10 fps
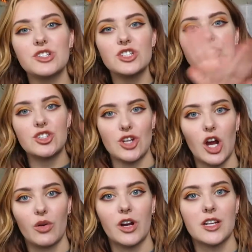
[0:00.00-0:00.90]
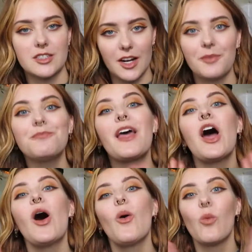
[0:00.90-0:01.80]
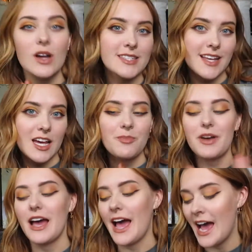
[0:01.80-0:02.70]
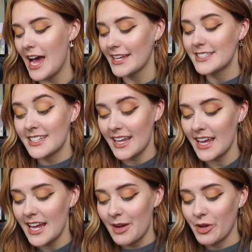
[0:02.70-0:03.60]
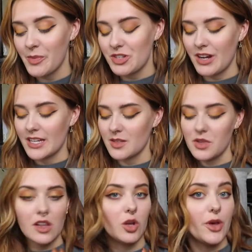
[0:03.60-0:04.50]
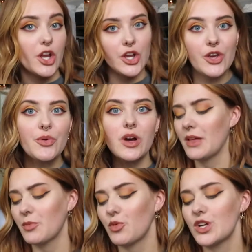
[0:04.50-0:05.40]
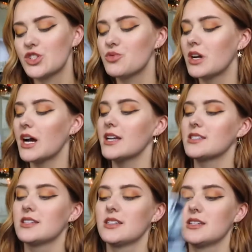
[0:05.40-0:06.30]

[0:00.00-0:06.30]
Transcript: just gonna start. We're gonna start. What's up? Today I'm gonna be trying something a little bit new. I'm going to cut